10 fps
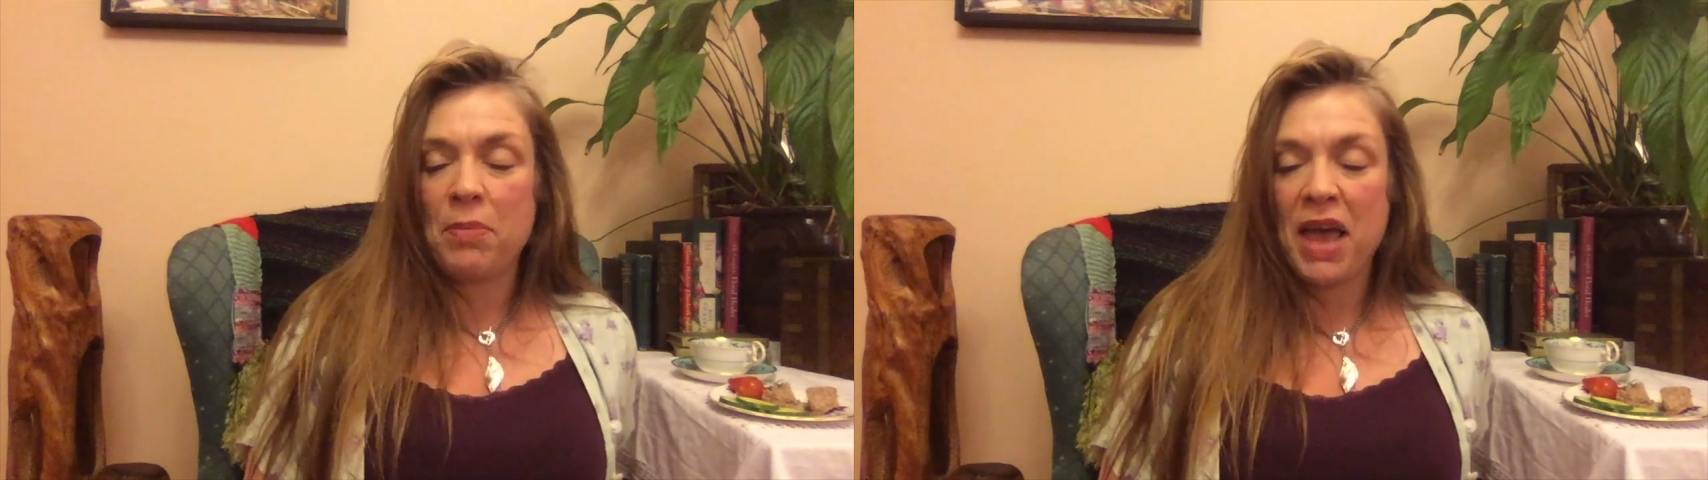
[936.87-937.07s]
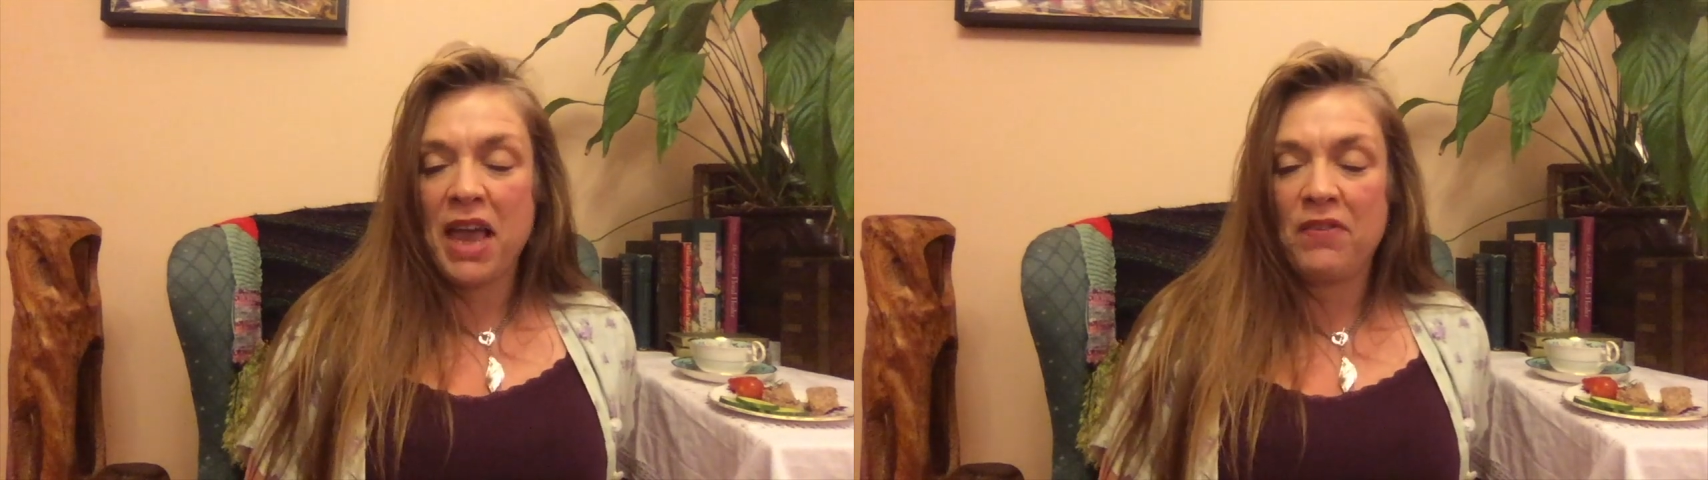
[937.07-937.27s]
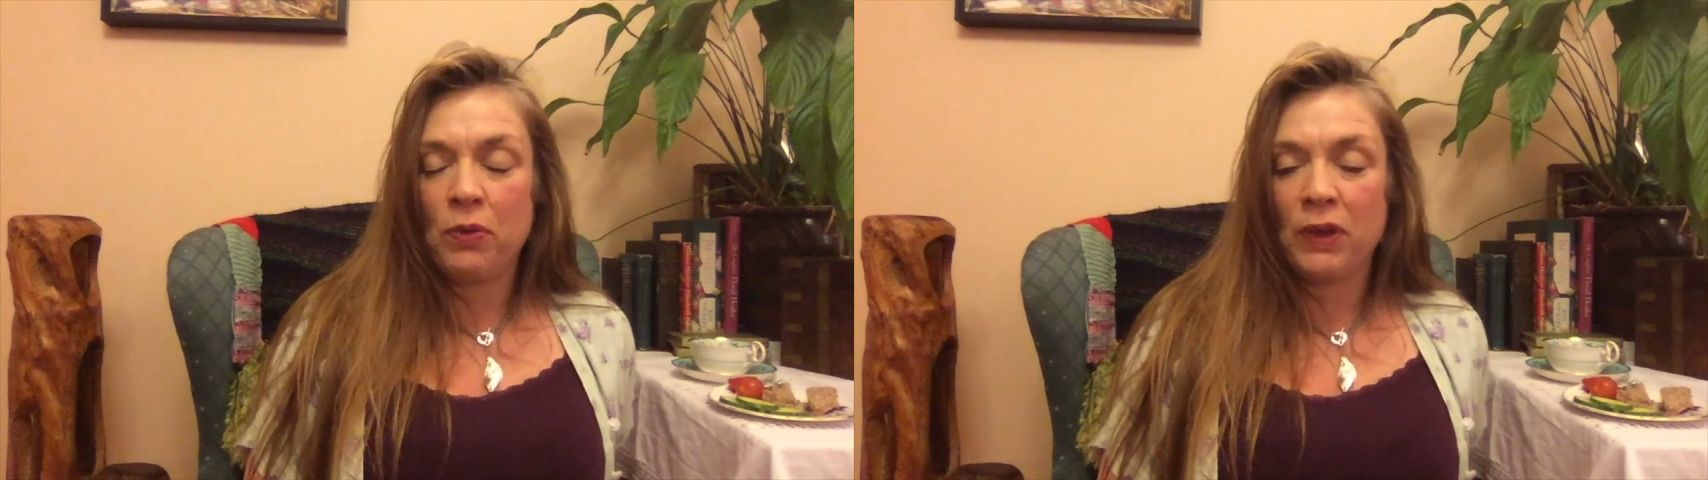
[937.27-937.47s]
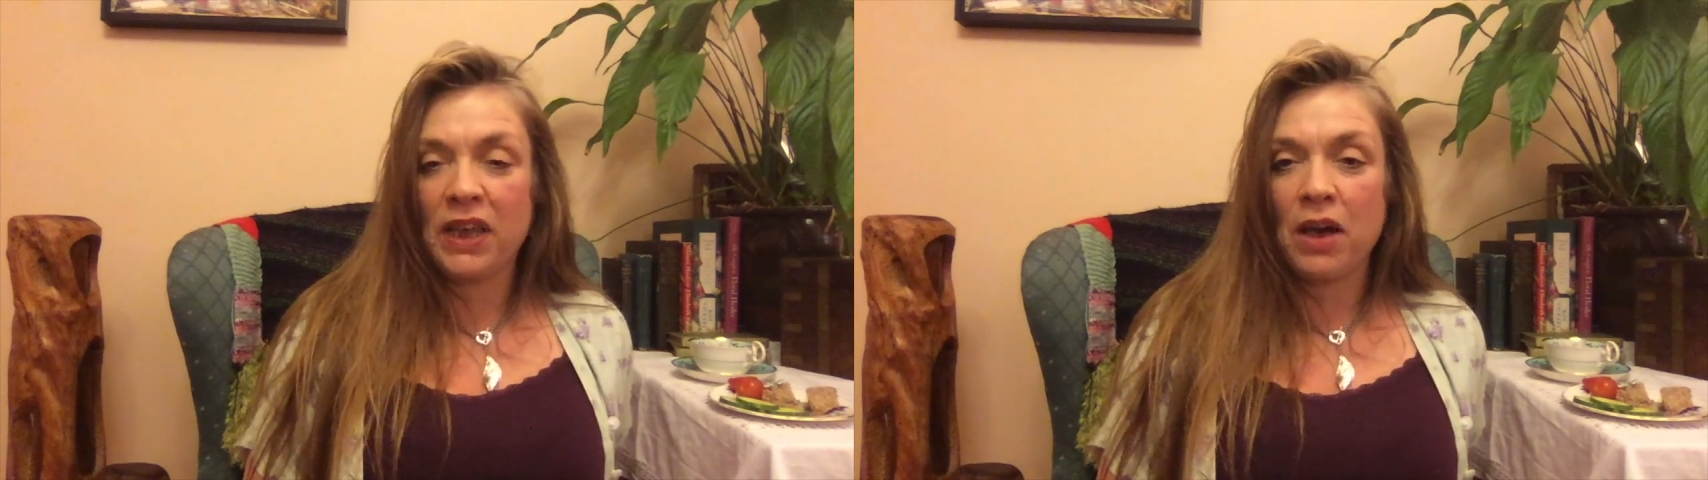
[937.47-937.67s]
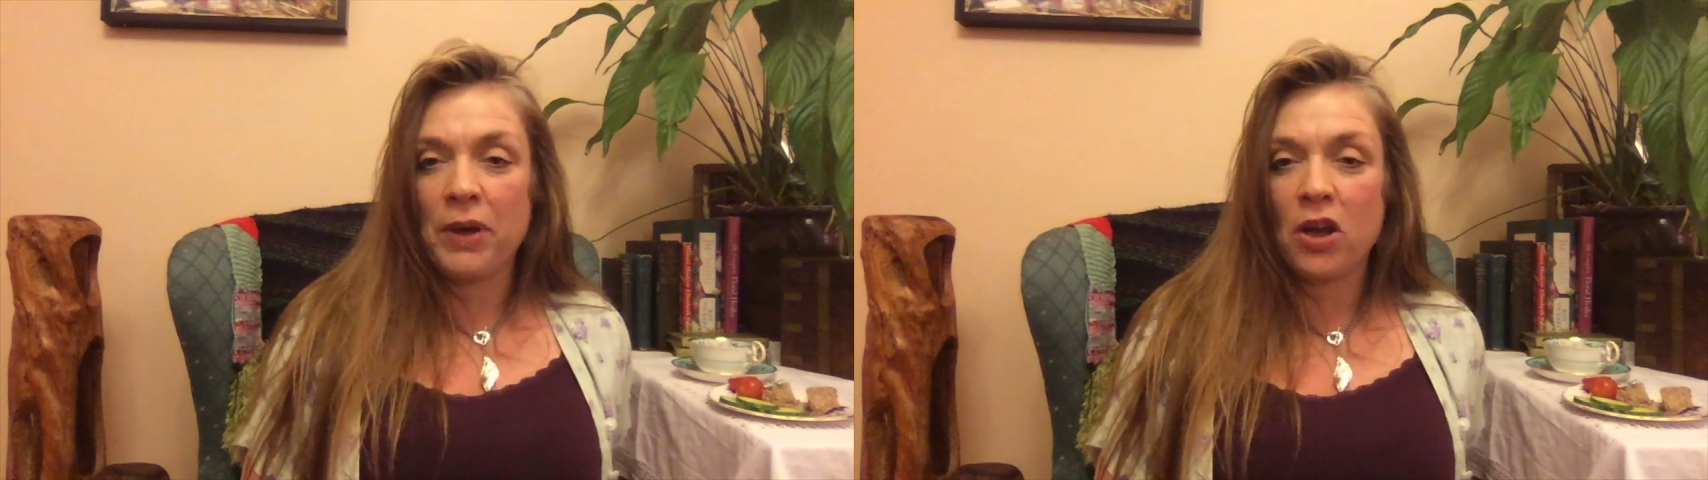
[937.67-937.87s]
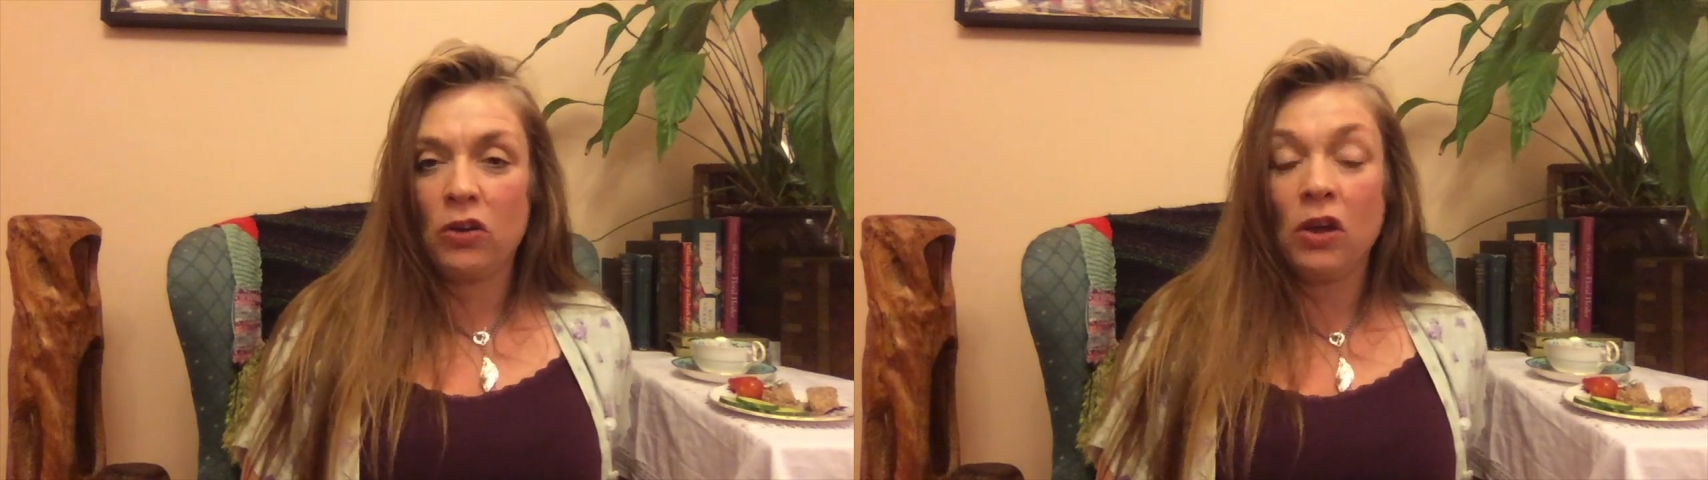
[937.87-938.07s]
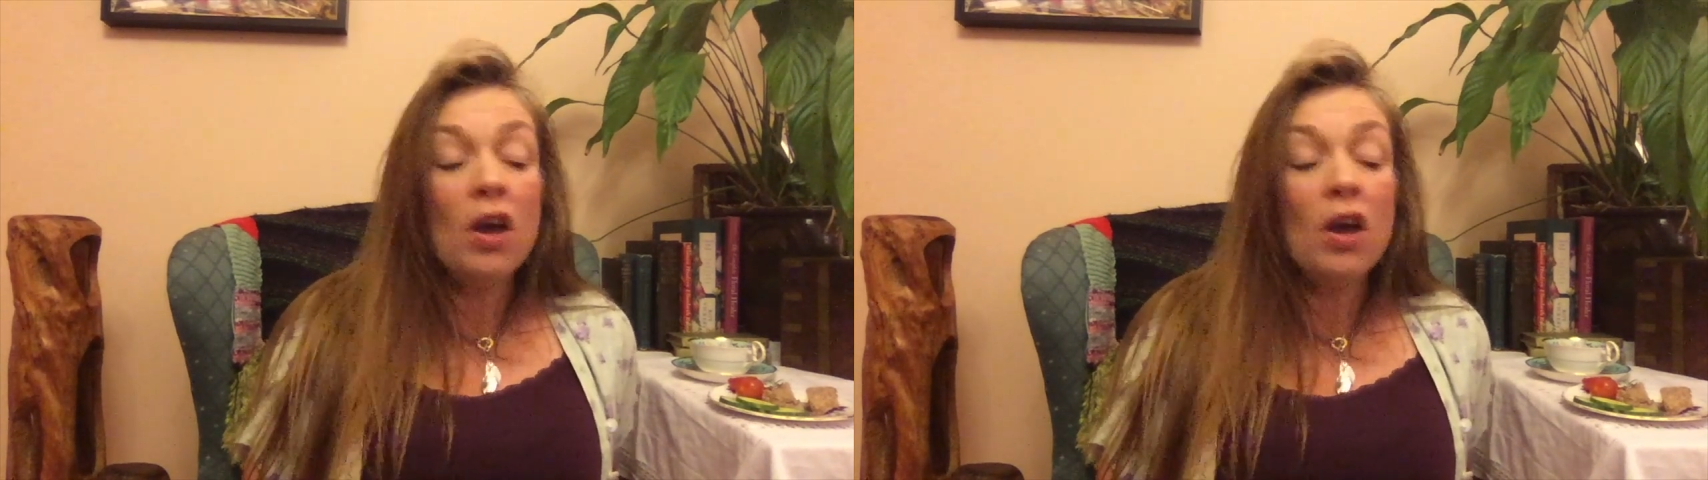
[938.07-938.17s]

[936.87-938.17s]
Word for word: behaviour was going on.